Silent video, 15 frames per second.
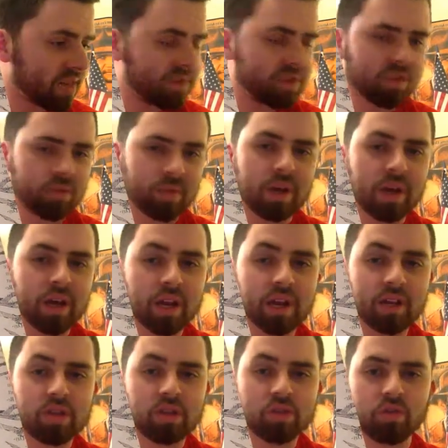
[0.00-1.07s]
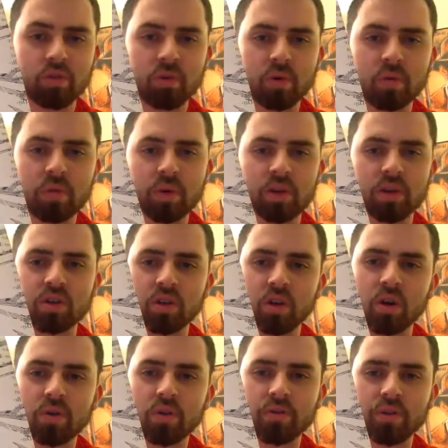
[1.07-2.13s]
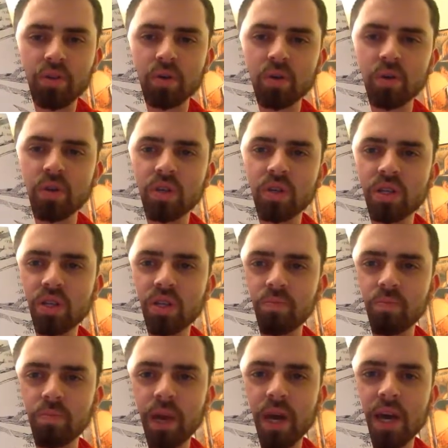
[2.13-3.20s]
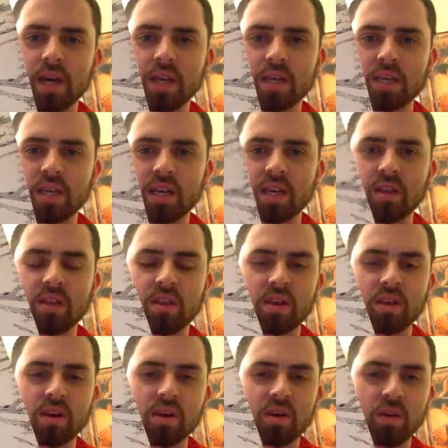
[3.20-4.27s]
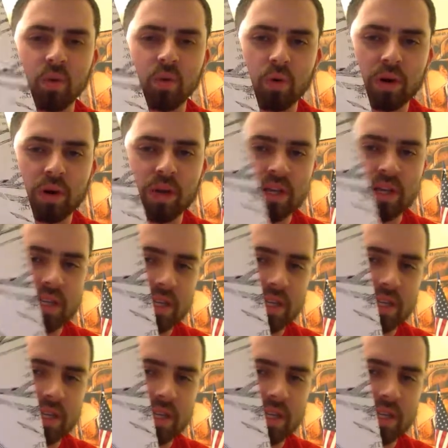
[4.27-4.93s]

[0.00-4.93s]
to be getting into screamo, because all of those bands like the Orchid,